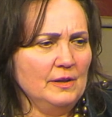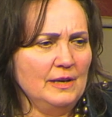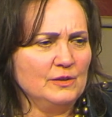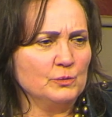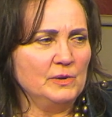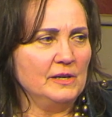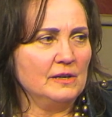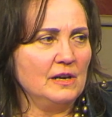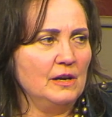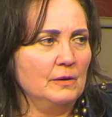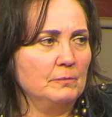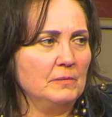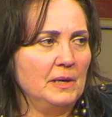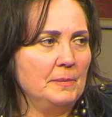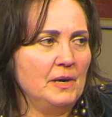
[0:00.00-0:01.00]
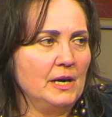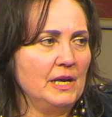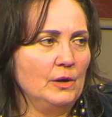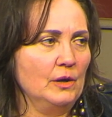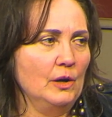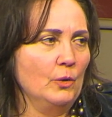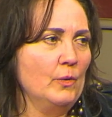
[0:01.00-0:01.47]
that's weird. My body
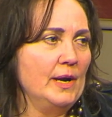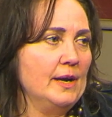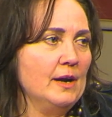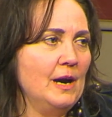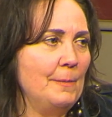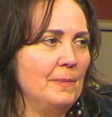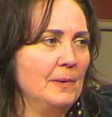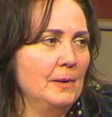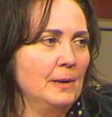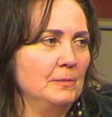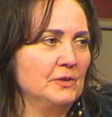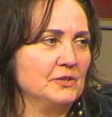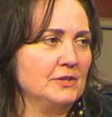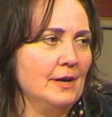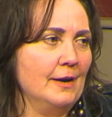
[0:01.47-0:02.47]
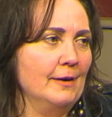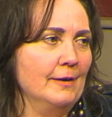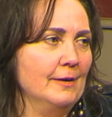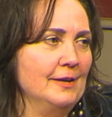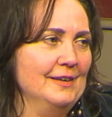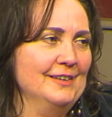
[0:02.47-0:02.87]
will wake up. I'm just tired.